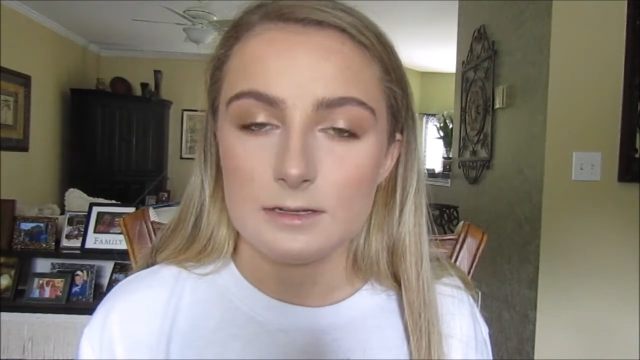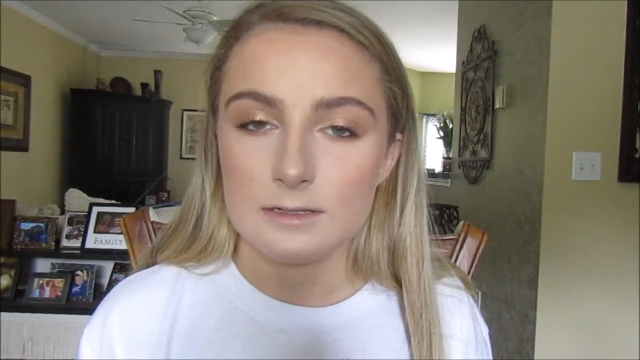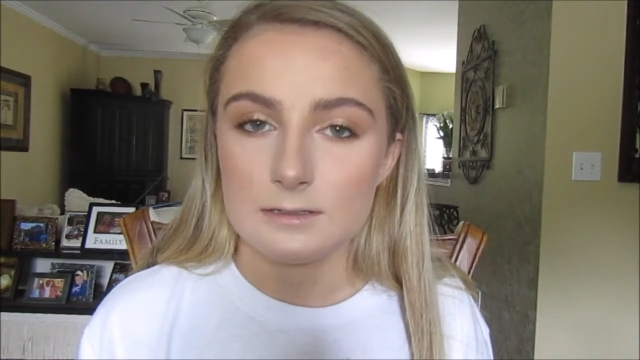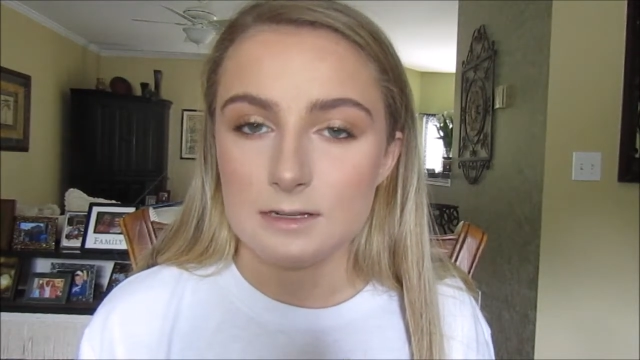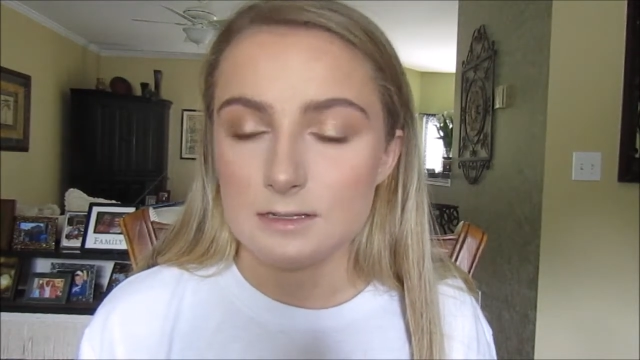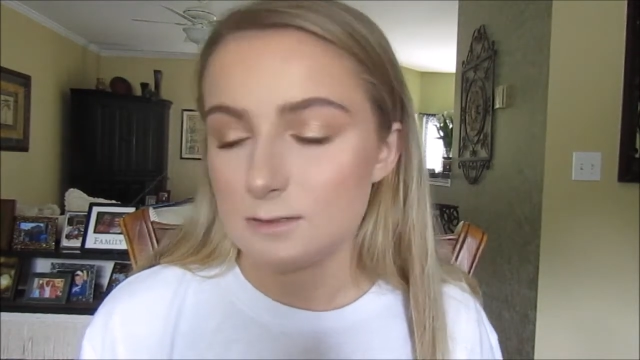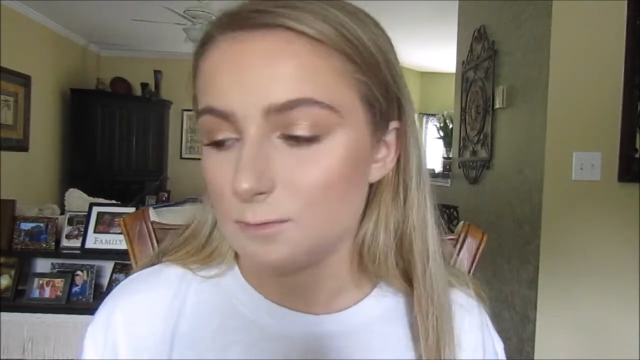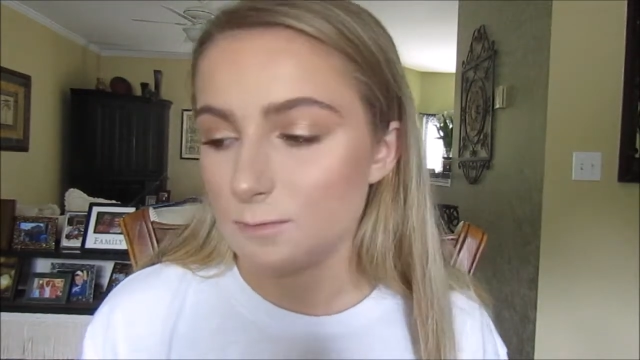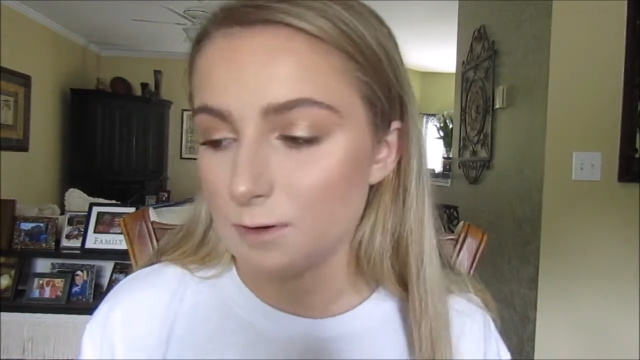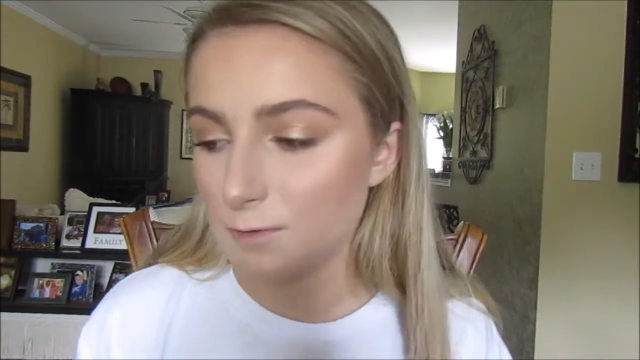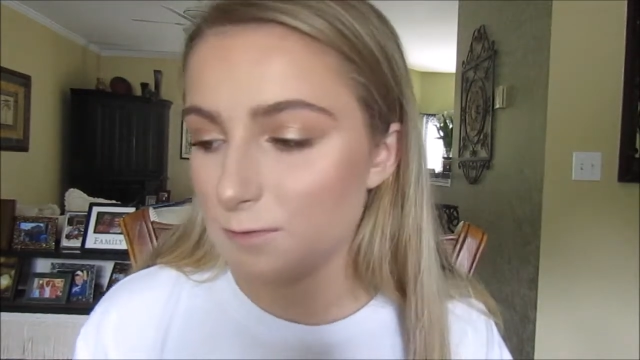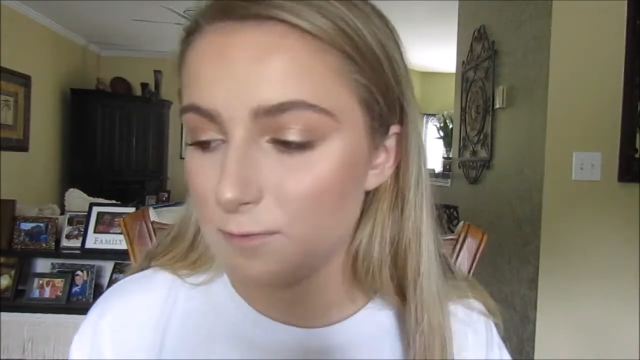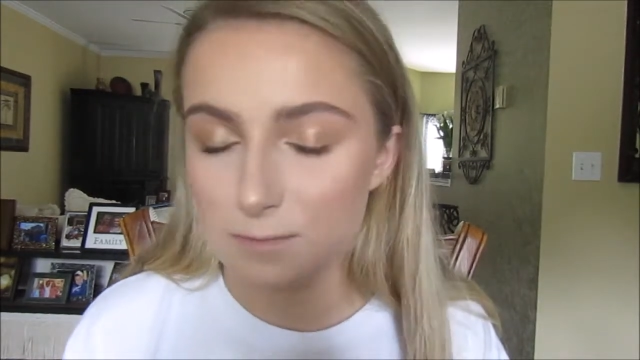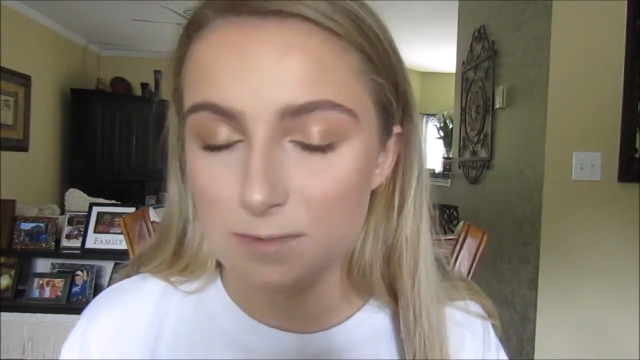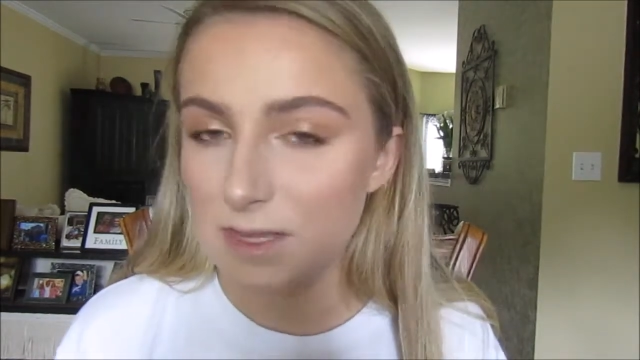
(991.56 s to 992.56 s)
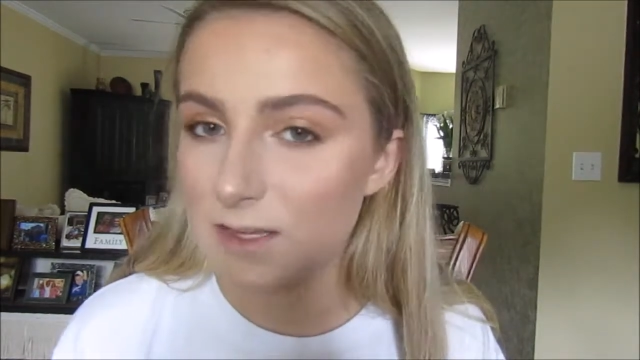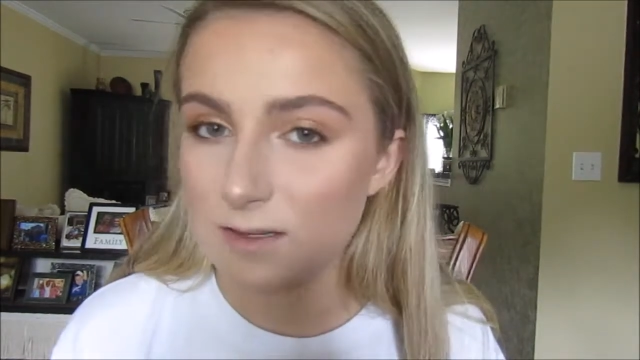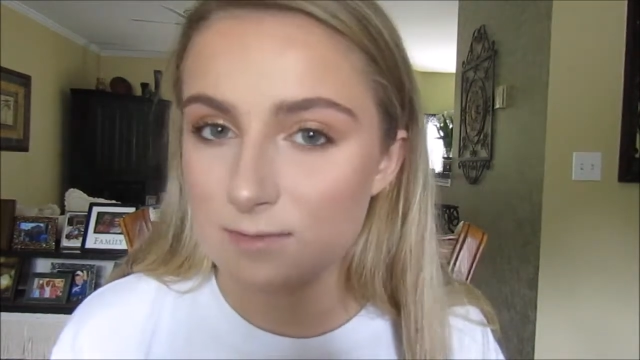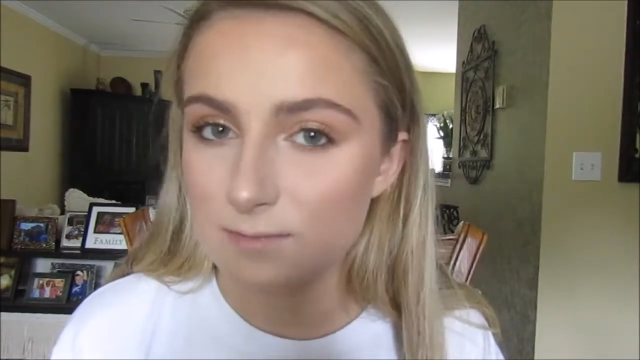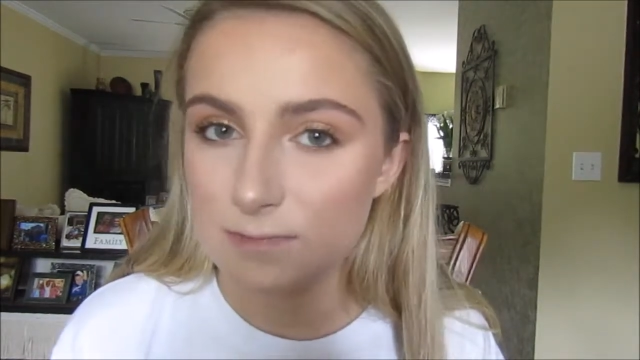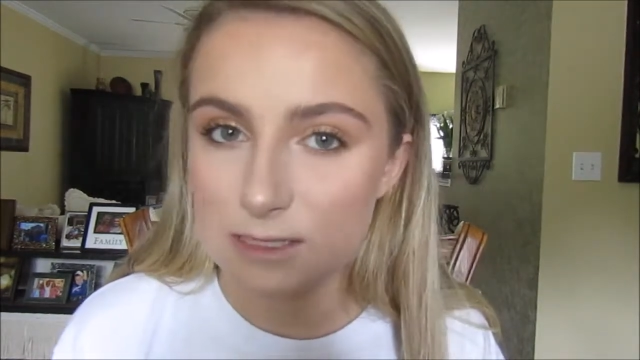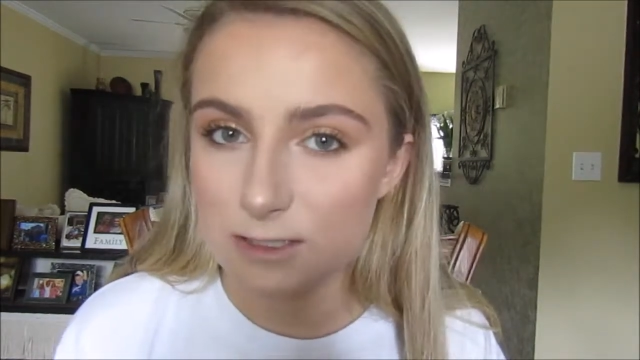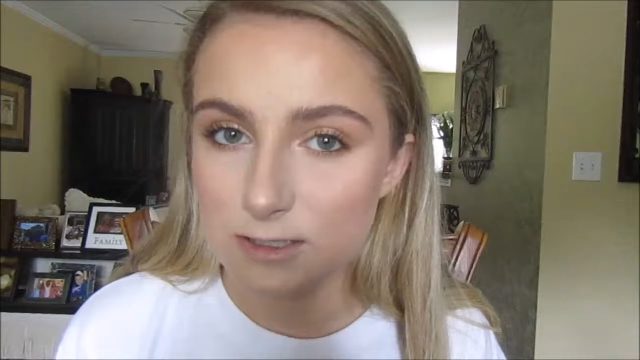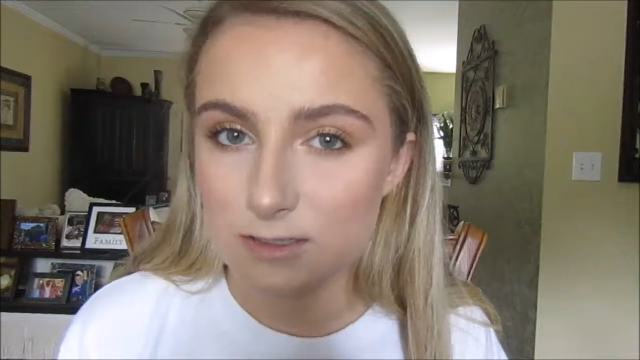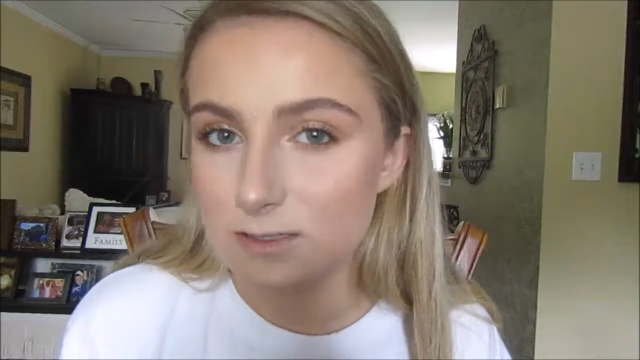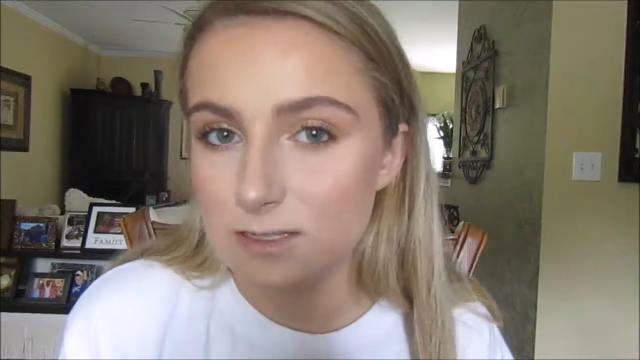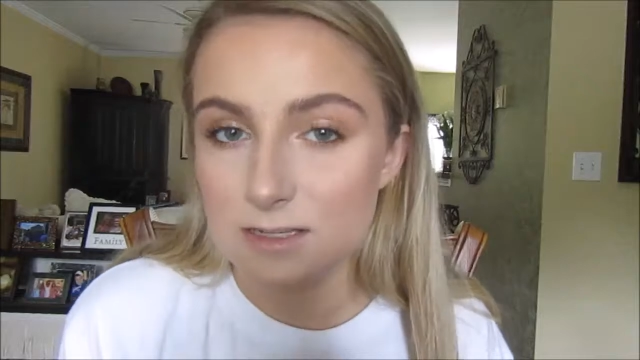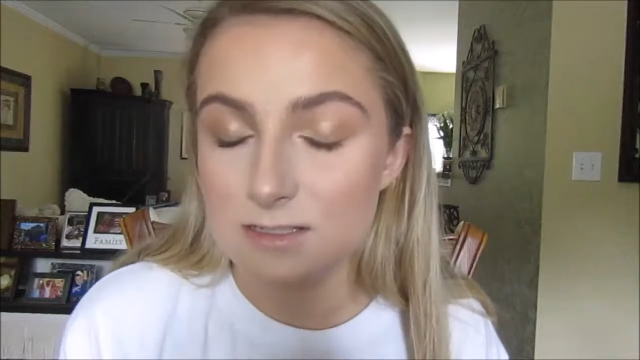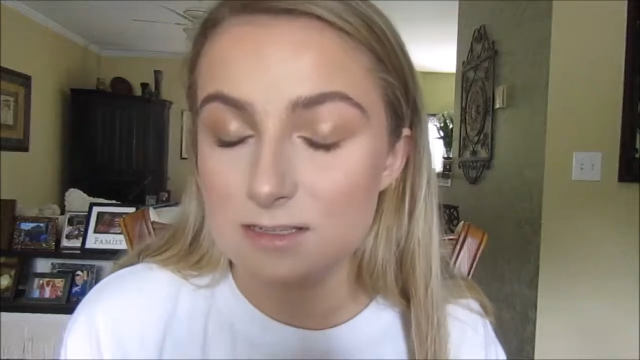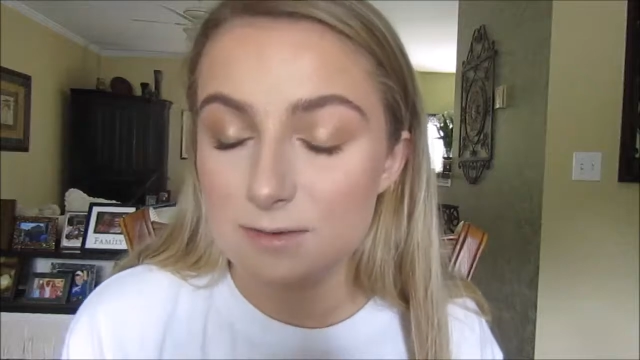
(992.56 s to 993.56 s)
doesn't work for me. It just
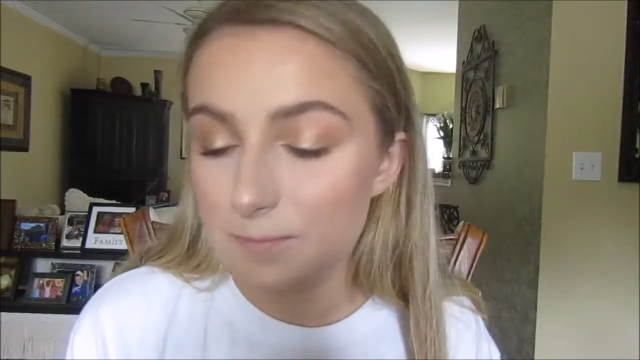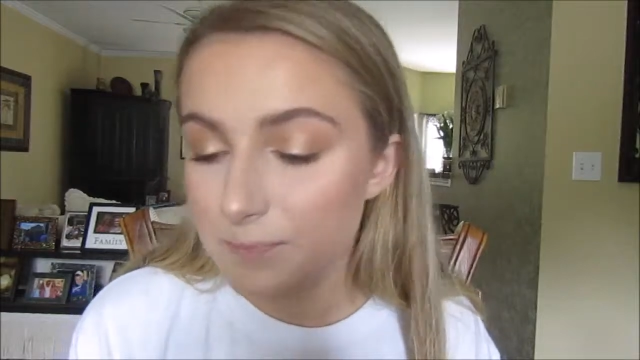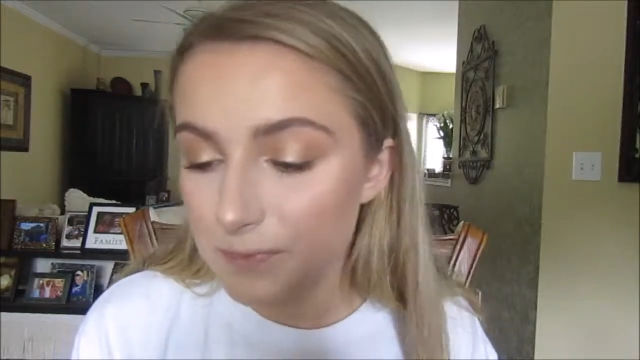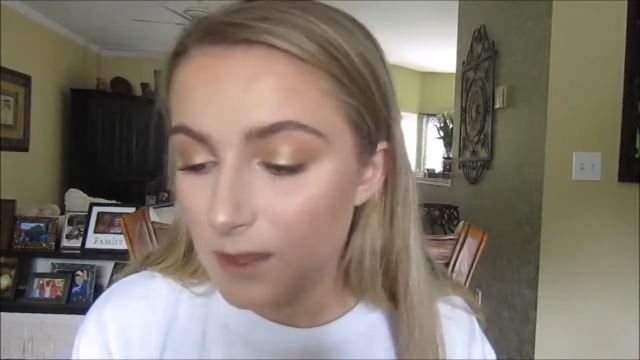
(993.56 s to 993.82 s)
doesn't.